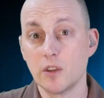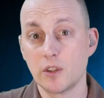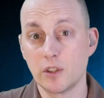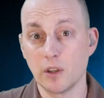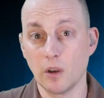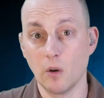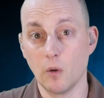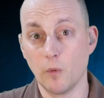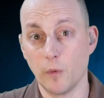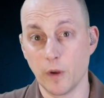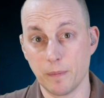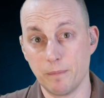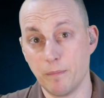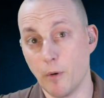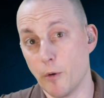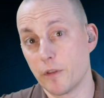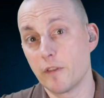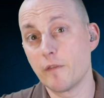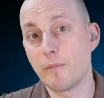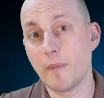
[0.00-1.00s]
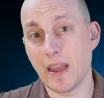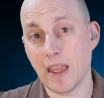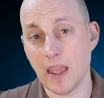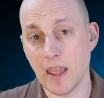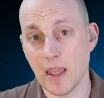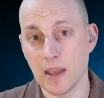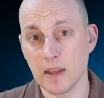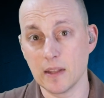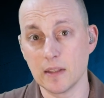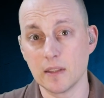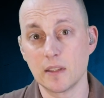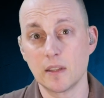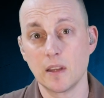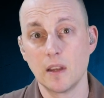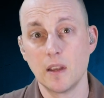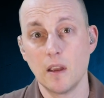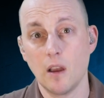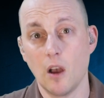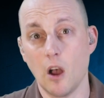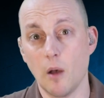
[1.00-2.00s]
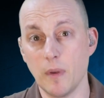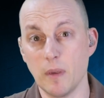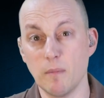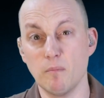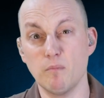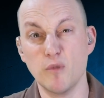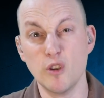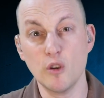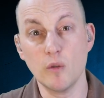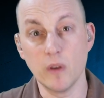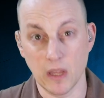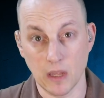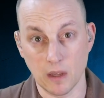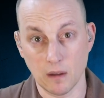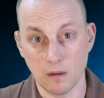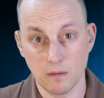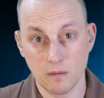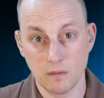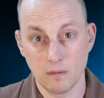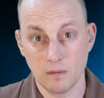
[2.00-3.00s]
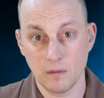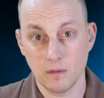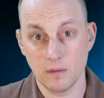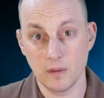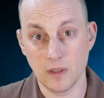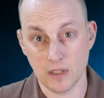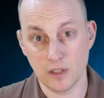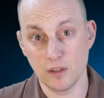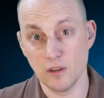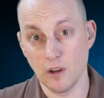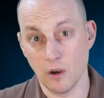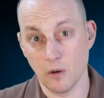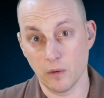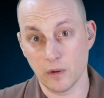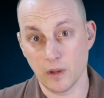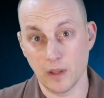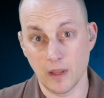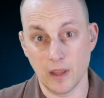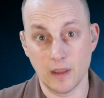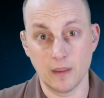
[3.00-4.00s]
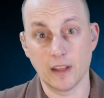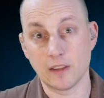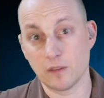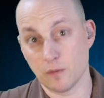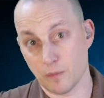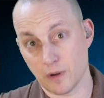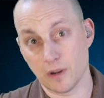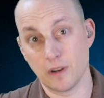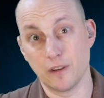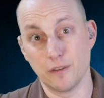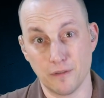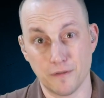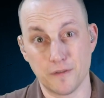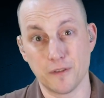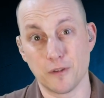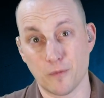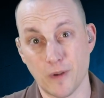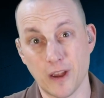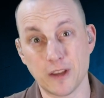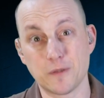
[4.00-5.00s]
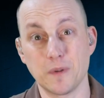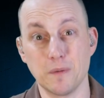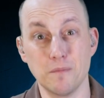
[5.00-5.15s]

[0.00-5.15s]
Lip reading: So with both of my hands, I'll be muting this note. And that's what we're going to do for the rest.